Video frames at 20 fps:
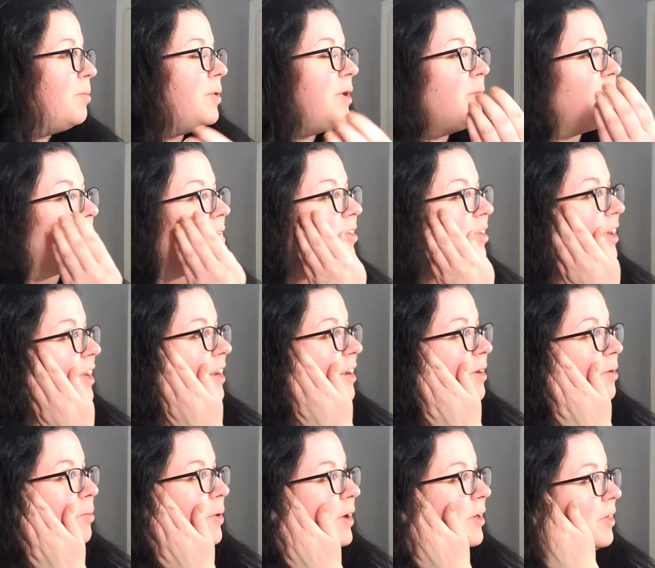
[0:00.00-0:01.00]
But I'm excited
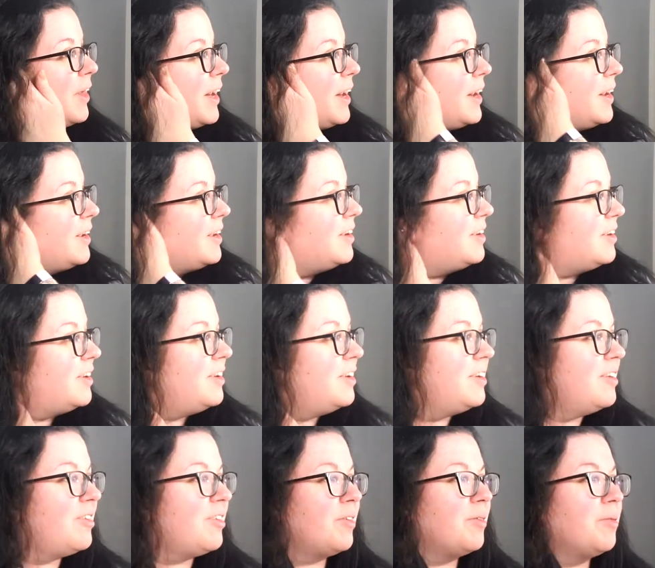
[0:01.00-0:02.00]
about that.
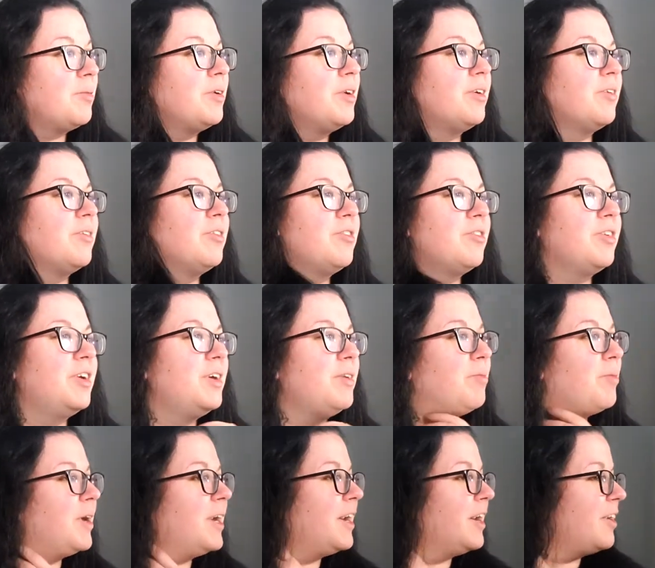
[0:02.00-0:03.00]
So I'm gonna go straighten
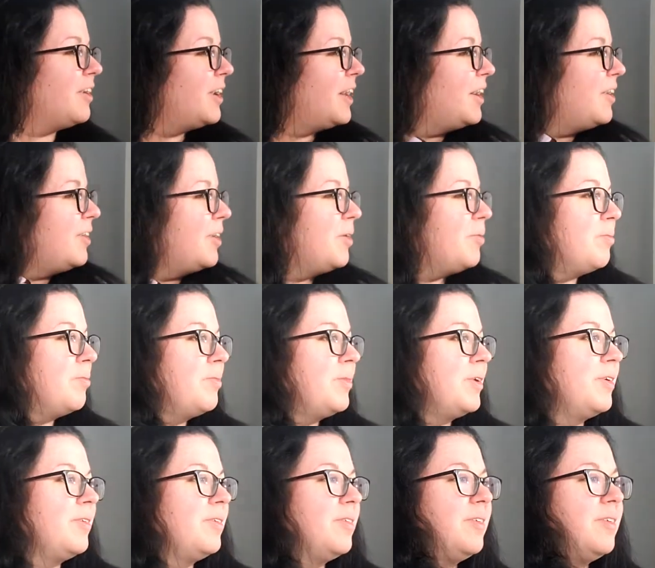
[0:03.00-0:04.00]
my hair now, and
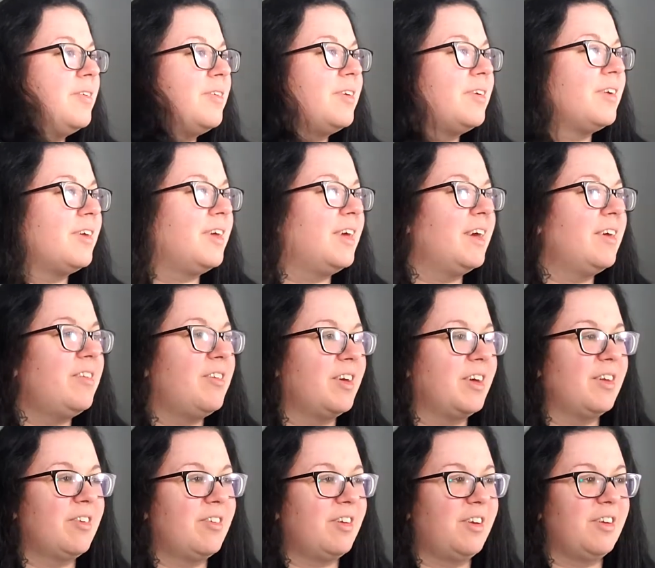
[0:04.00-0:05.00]
I'm guessing
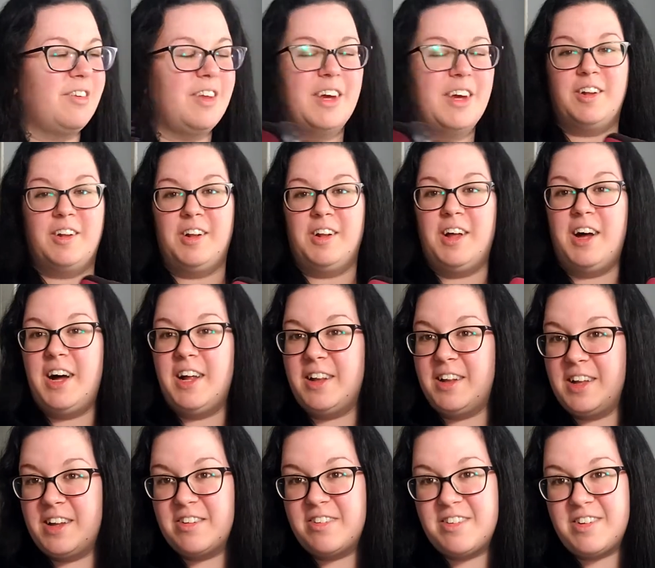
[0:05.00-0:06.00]
it's gonna a lot
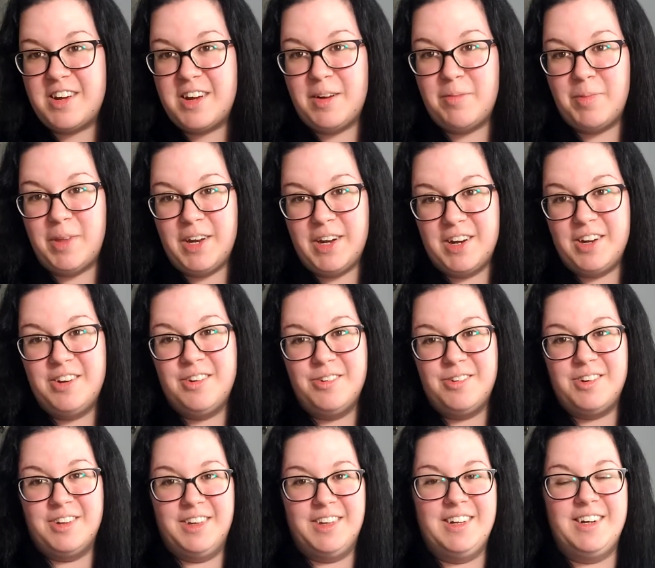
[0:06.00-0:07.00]
less time than it
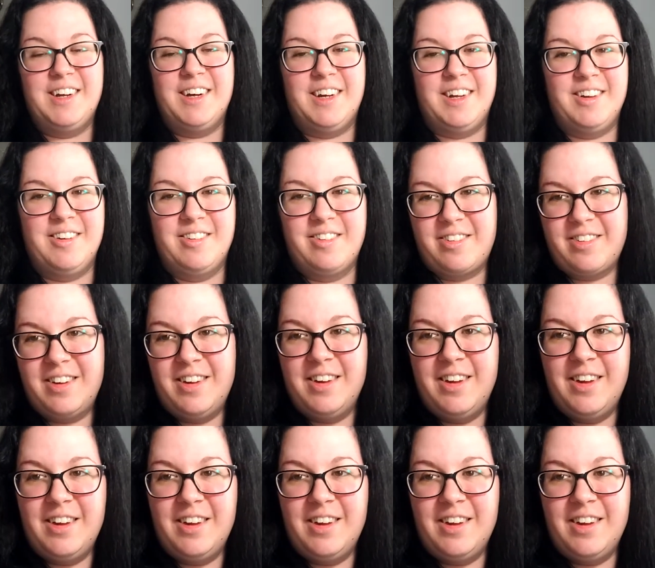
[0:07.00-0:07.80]
usually does.